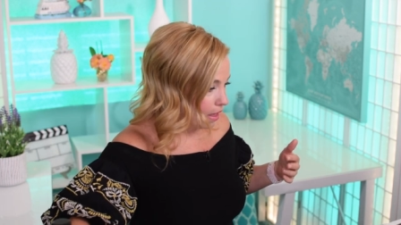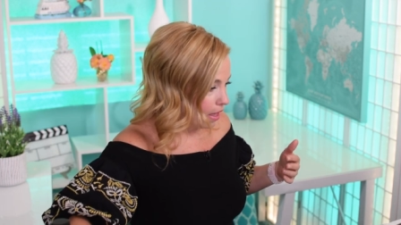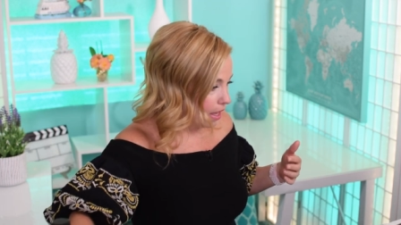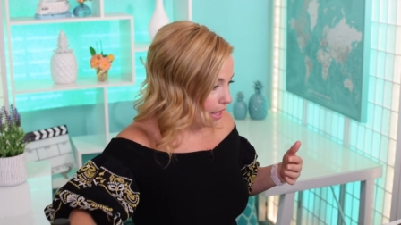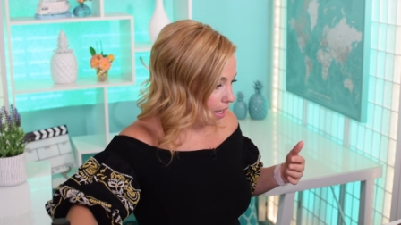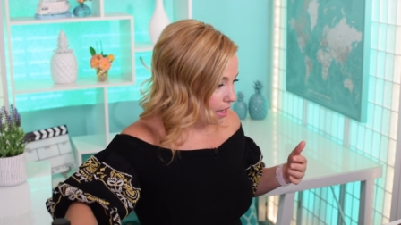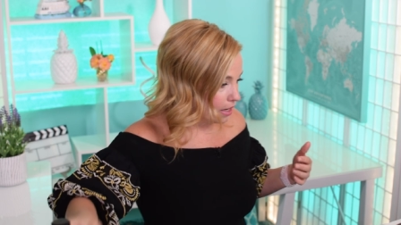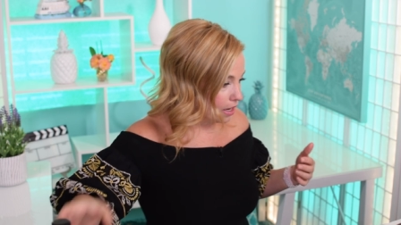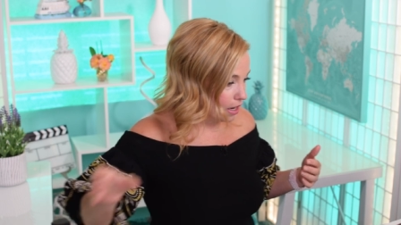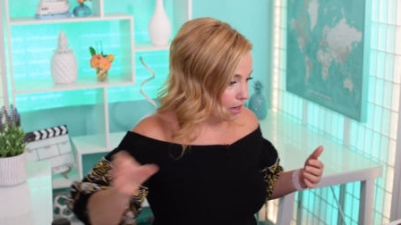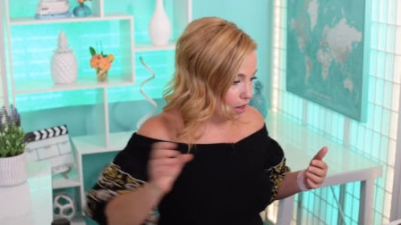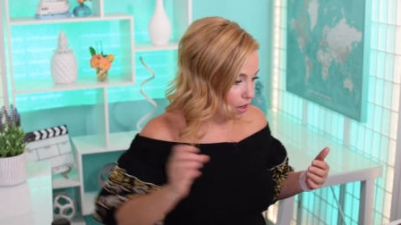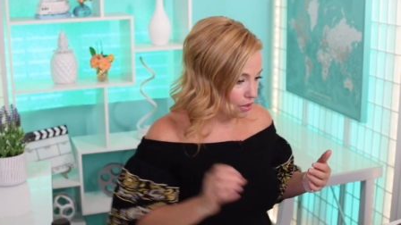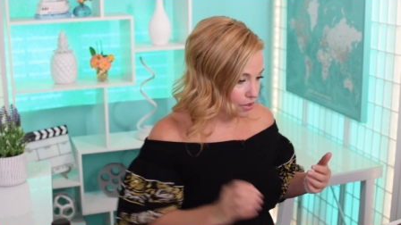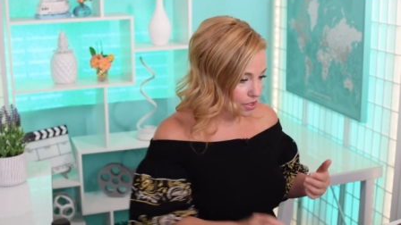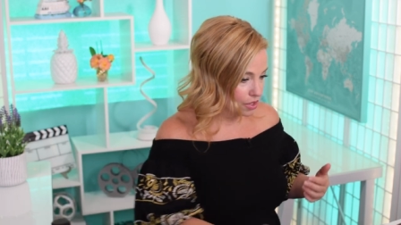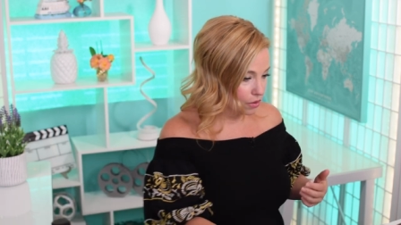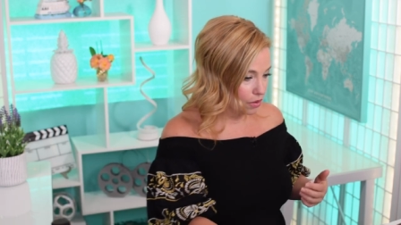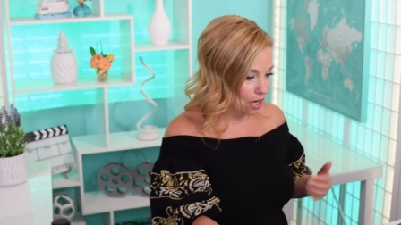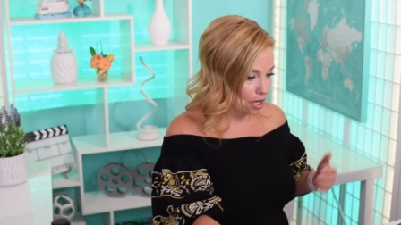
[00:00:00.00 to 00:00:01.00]
and I
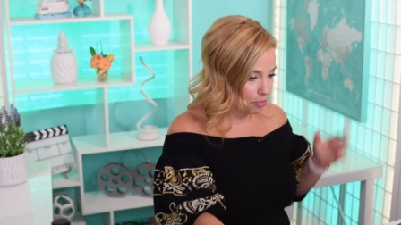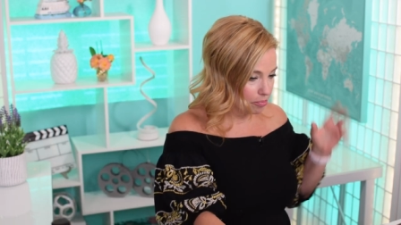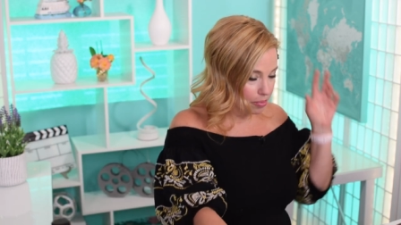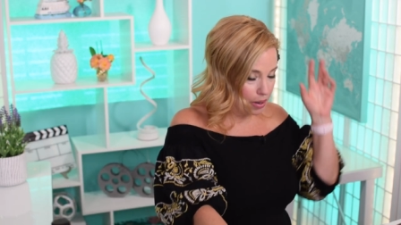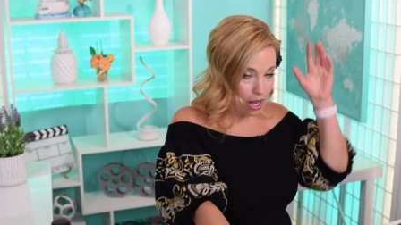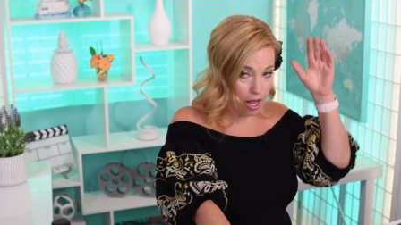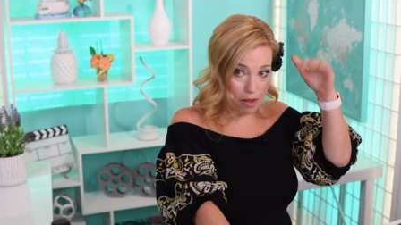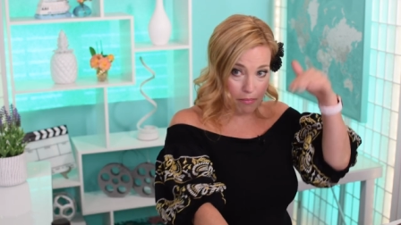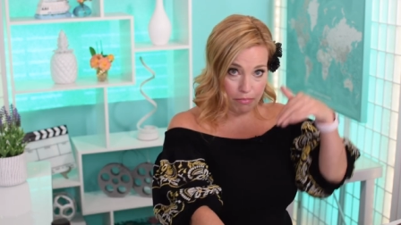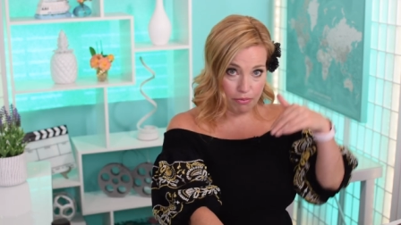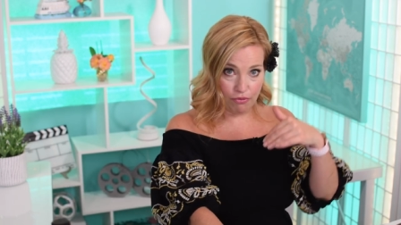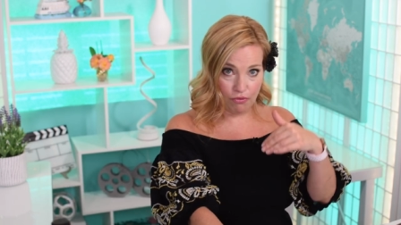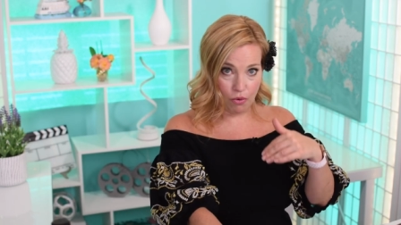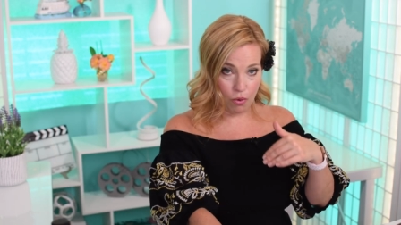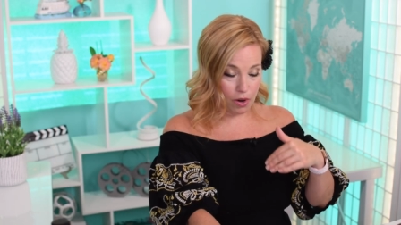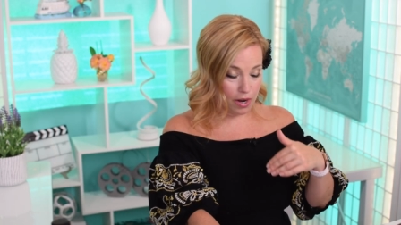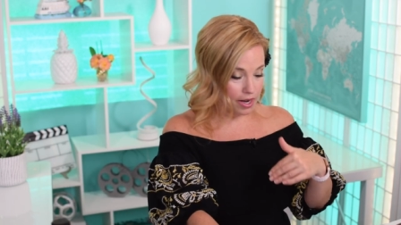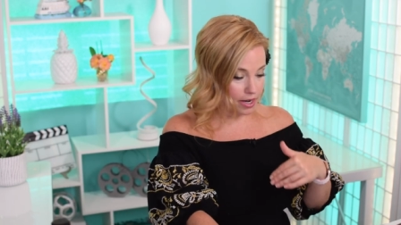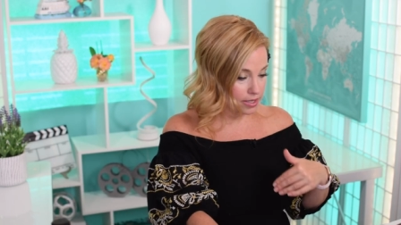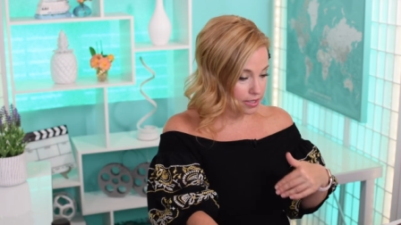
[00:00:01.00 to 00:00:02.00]
also got a pump
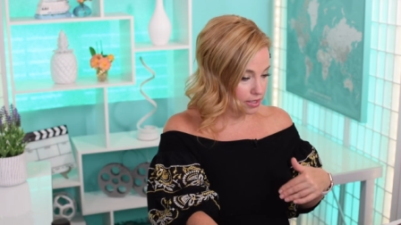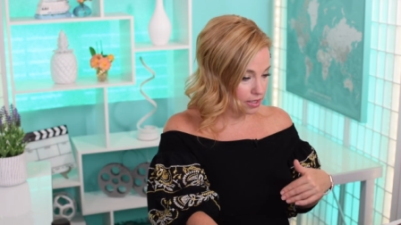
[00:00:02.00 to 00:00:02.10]
for it,